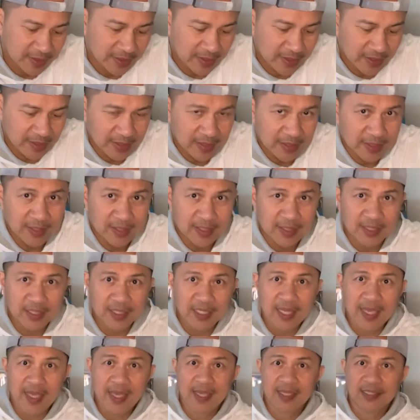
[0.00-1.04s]
And
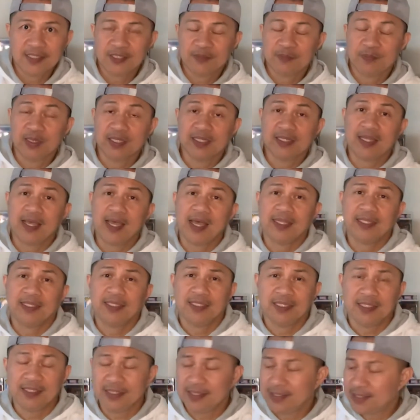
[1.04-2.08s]
last but not
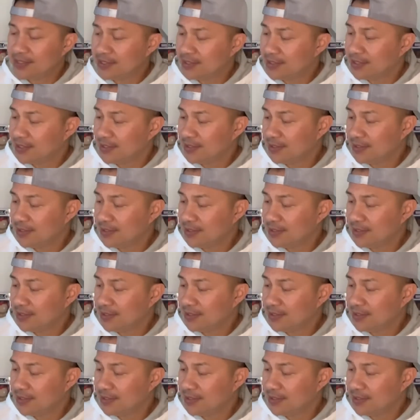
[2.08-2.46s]
least,